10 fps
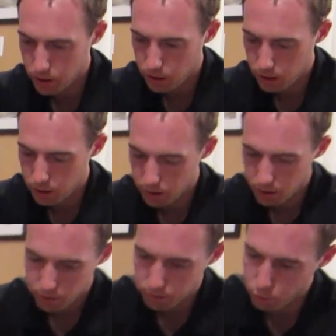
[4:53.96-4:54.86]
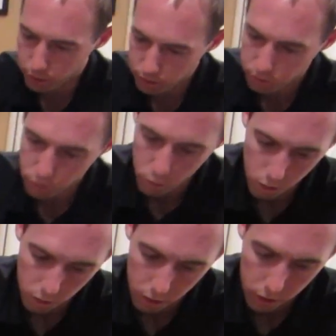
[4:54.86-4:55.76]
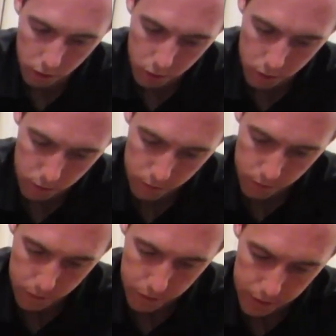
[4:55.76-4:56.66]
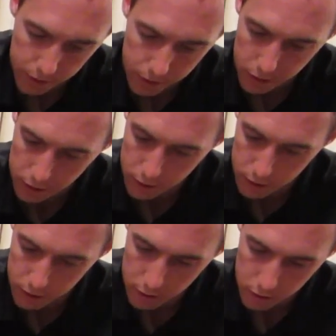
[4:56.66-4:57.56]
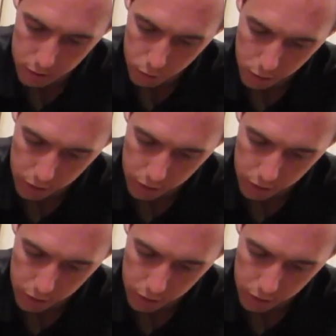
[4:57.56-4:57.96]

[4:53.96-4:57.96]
up and uh, counting up the points now. Um,